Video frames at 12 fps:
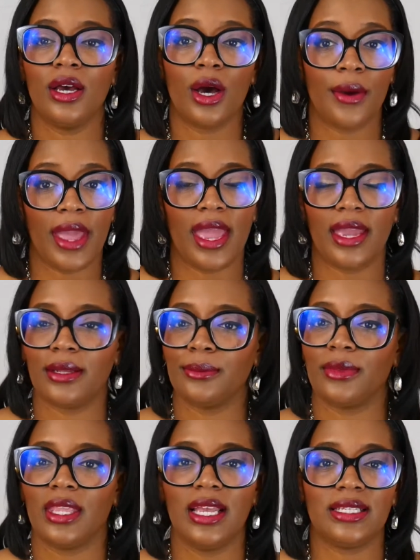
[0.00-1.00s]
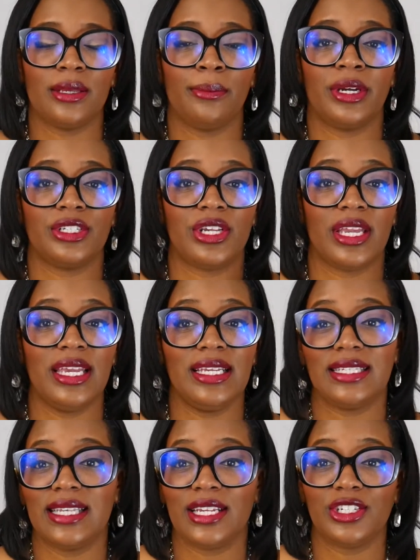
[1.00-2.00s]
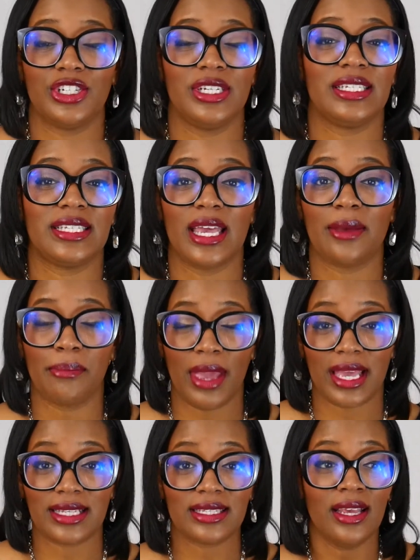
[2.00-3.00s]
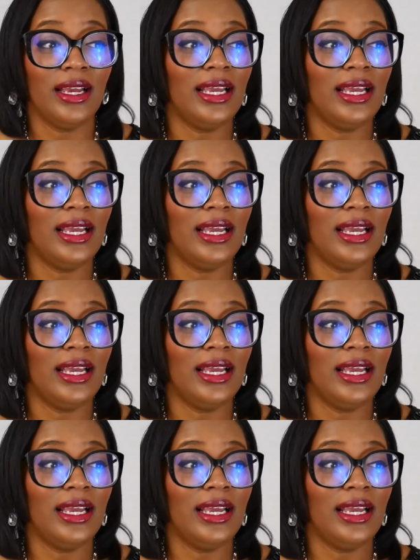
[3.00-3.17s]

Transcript: Okay? It's a bunch of he said, she said mess.